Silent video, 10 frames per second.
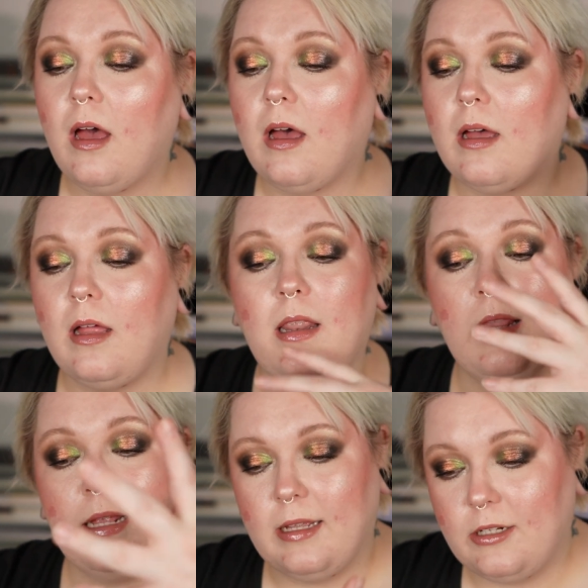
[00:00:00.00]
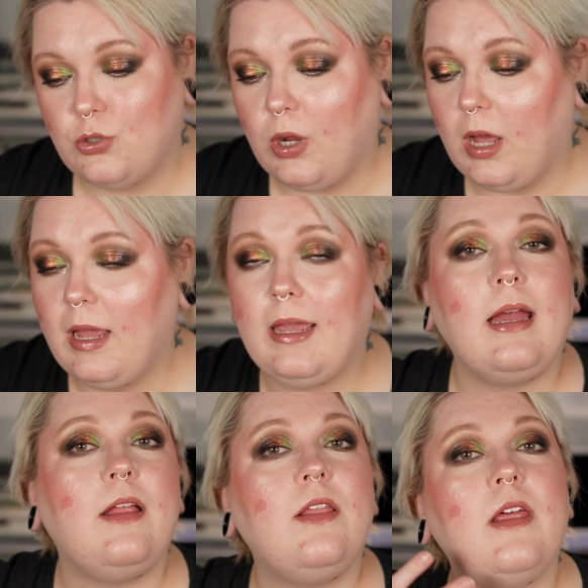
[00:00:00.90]
Let that dry,
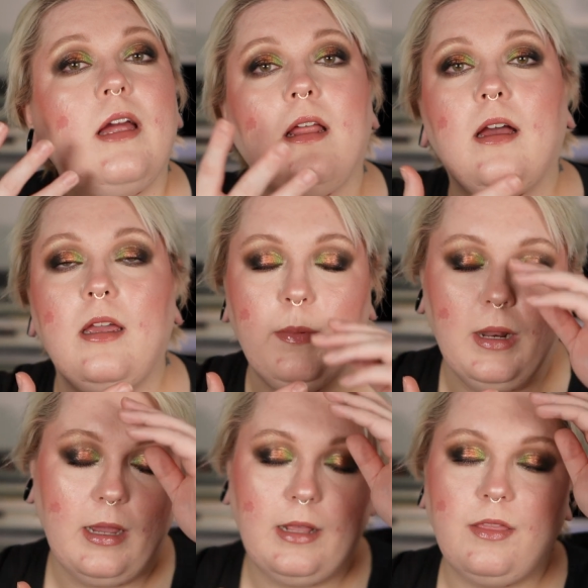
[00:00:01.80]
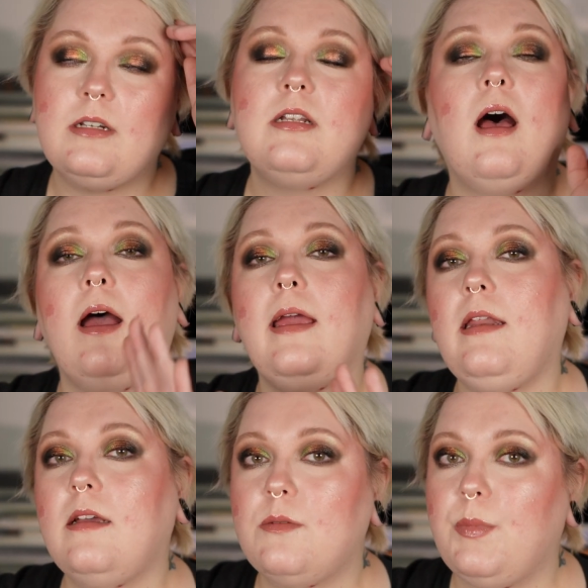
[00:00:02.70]
and then I applied the
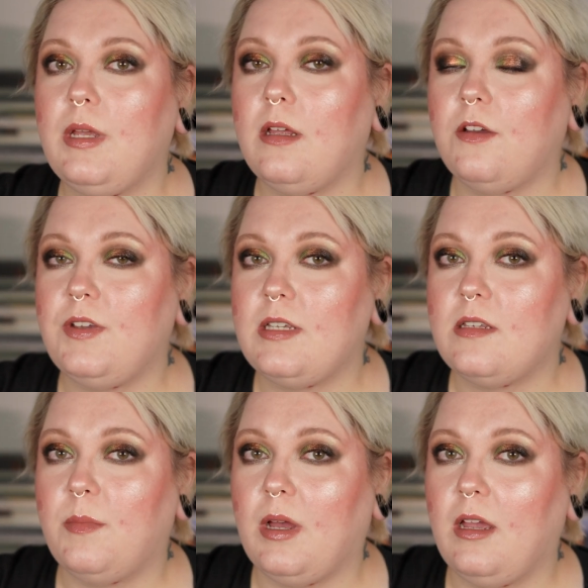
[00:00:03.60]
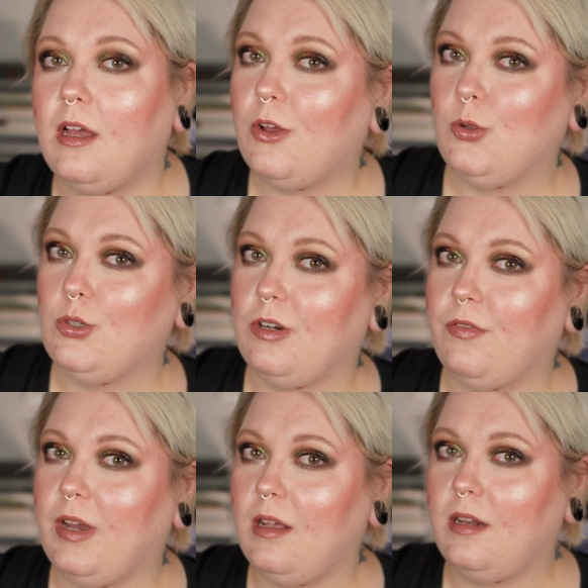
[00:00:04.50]
tiniest bit of Izamaya
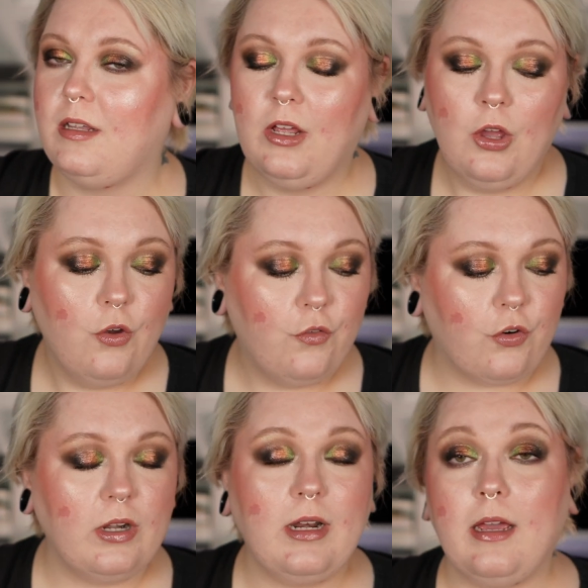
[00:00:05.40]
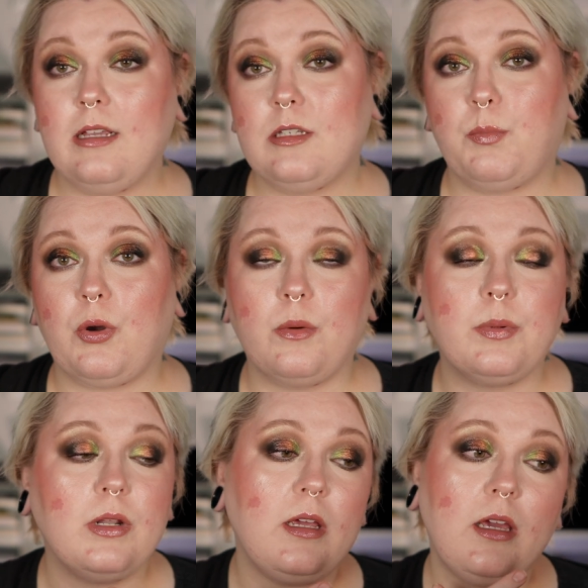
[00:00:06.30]
Ultraviolet for a nice
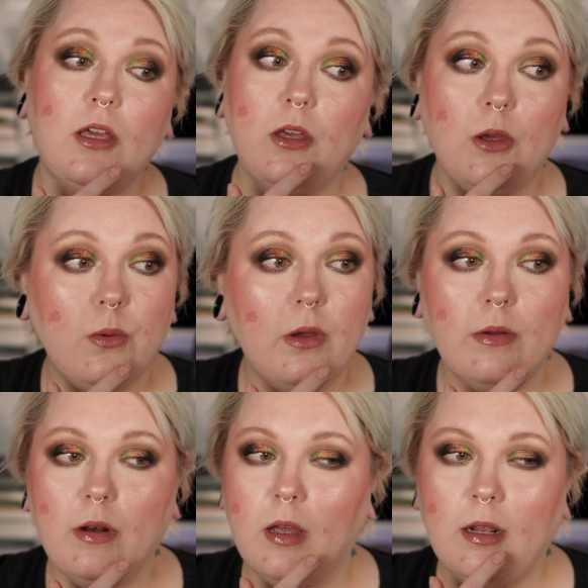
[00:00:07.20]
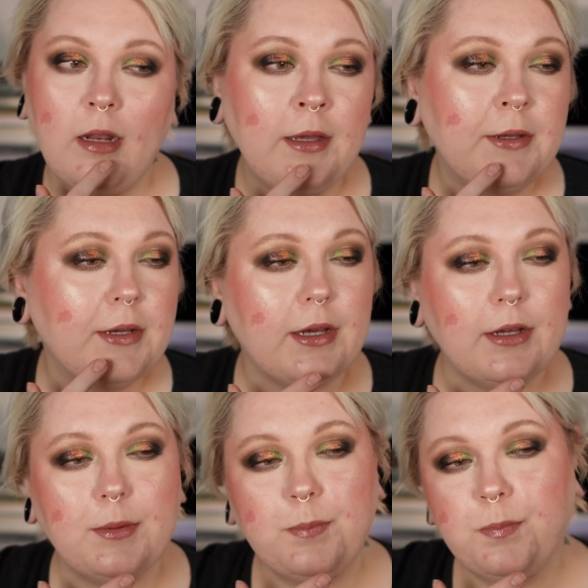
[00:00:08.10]
purpley hue going on.
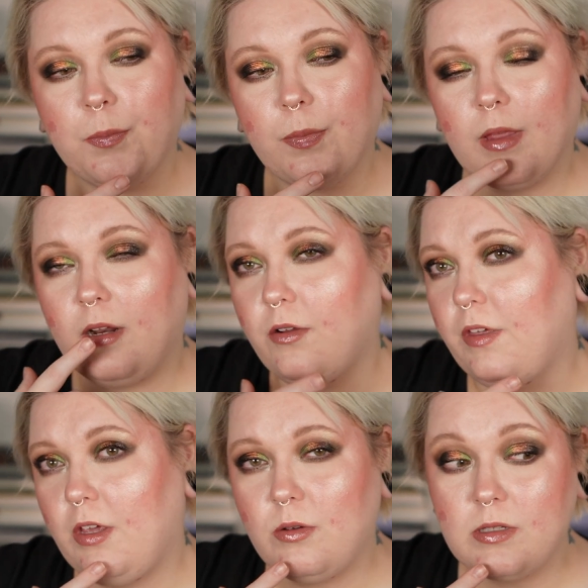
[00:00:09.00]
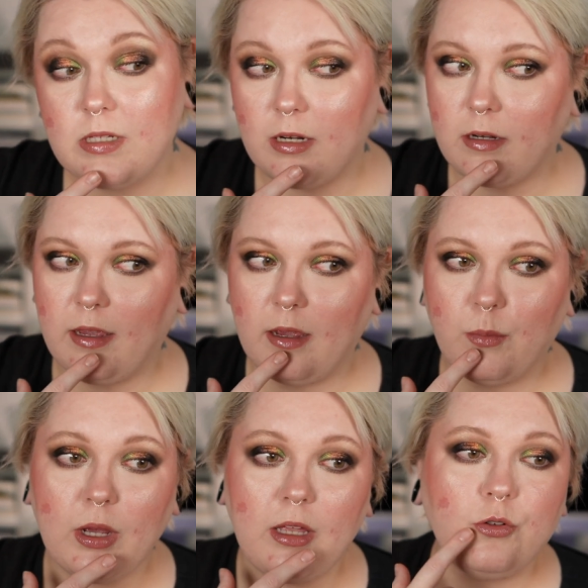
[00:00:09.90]
I don't think you can see it in the camera.